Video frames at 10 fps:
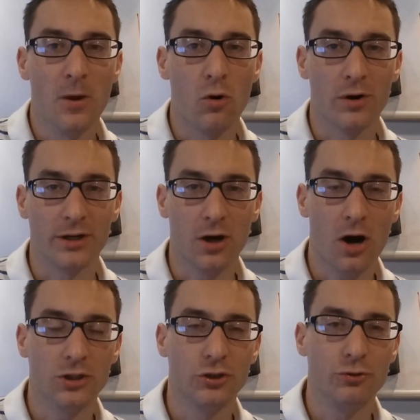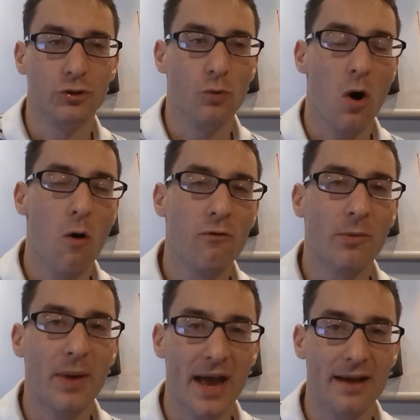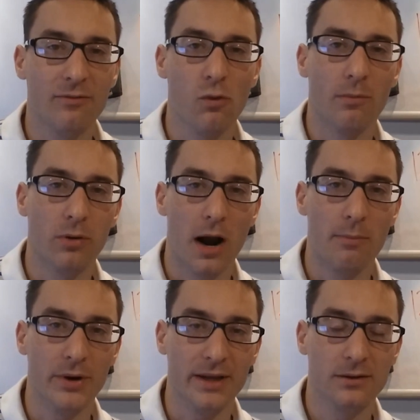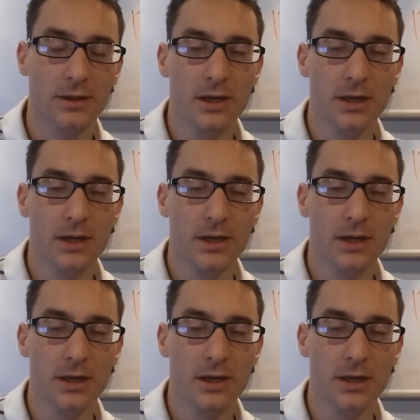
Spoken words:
or could cause you to overpay for a property.